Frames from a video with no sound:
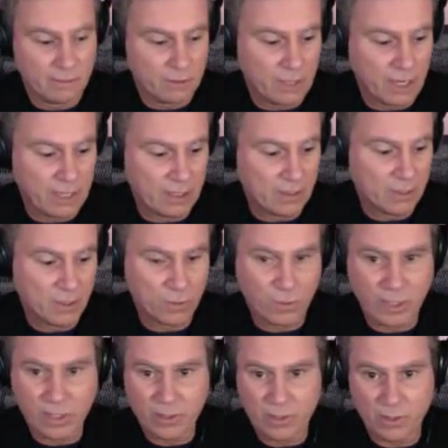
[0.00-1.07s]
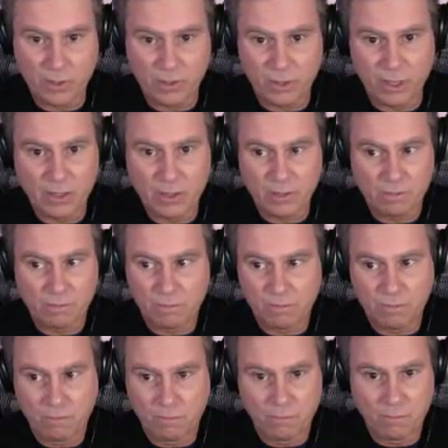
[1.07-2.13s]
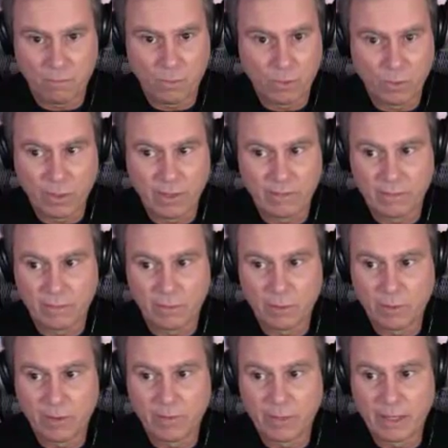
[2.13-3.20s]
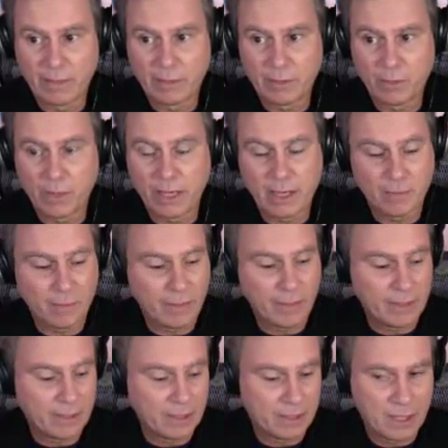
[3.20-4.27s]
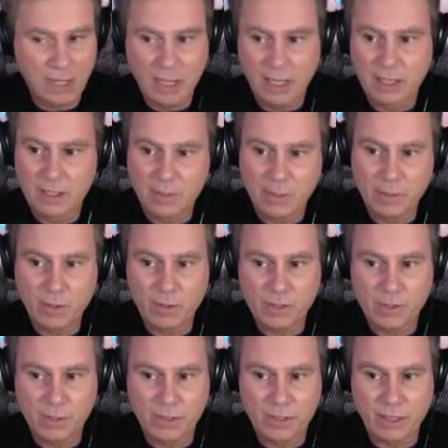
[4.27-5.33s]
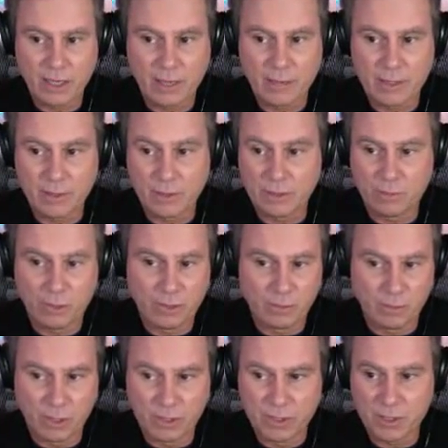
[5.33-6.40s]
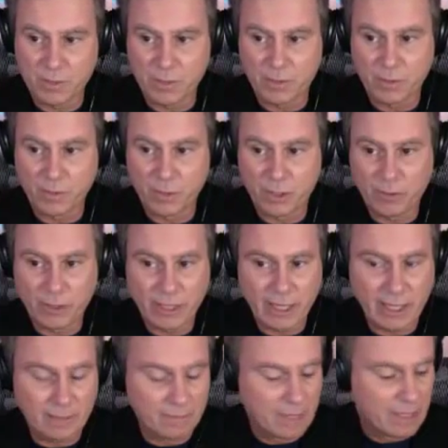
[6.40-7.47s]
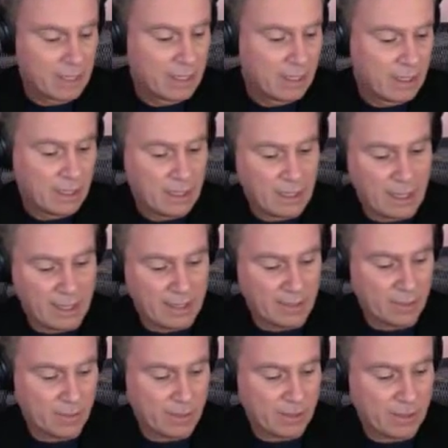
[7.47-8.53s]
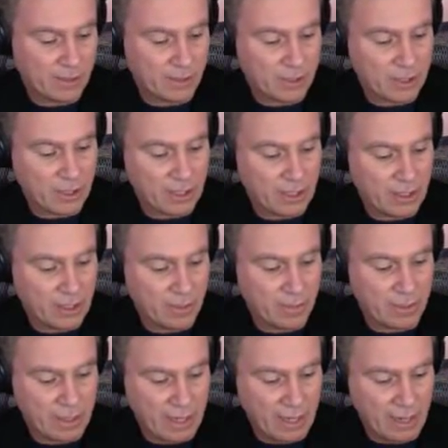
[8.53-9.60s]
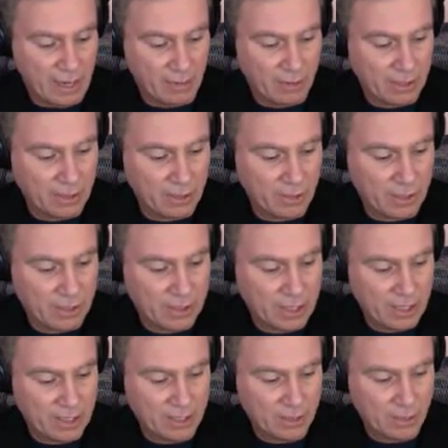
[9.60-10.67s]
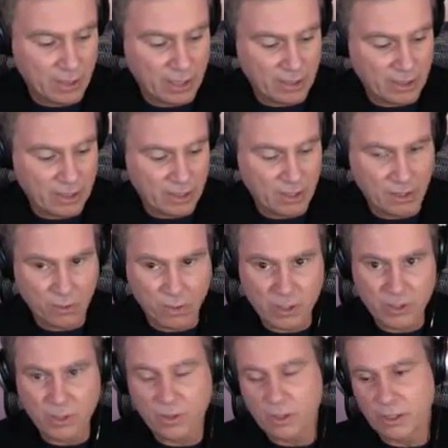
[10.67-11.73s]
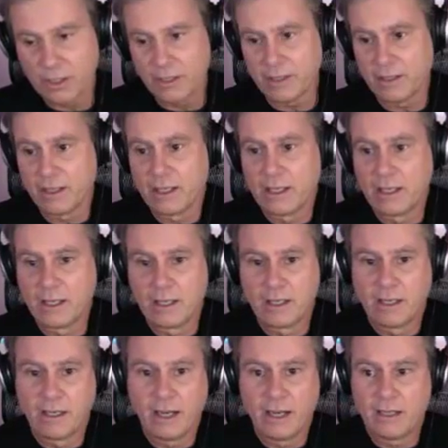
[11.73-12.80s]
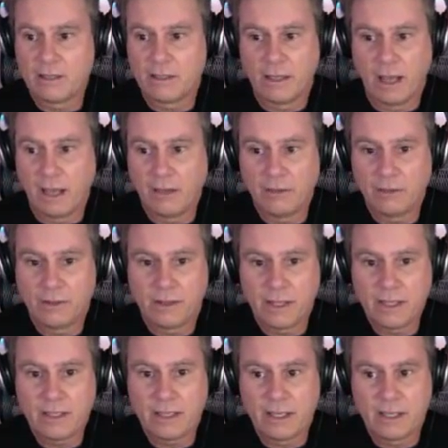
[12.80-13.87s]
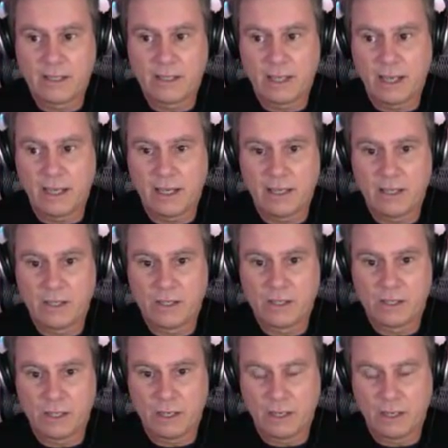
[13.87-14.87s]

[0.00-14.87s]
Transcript: years or 20 years or 30 years, would we have been able to wake up about this? And somebody wrote something in the comments, Winston Smith Room 101 again. I think it's being a little snarky there, but I really want to say this. I want to get this crystal clear. I don't think the NSA is